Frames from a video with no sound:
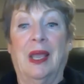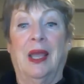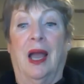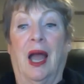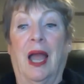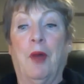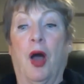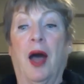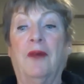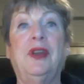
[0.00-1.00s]
I'm
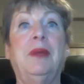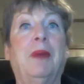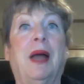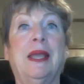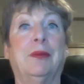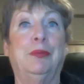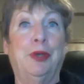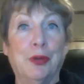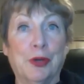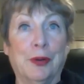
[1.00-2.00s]
often at my
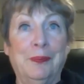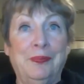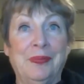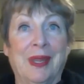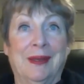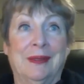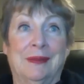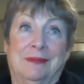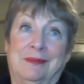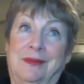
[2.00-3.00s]
computer
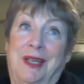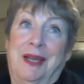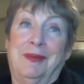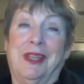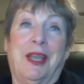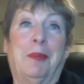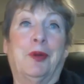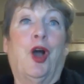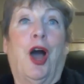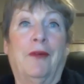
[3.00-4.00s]
with a cup of
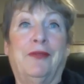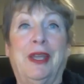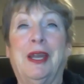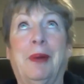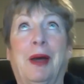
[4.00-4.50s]
coffee at about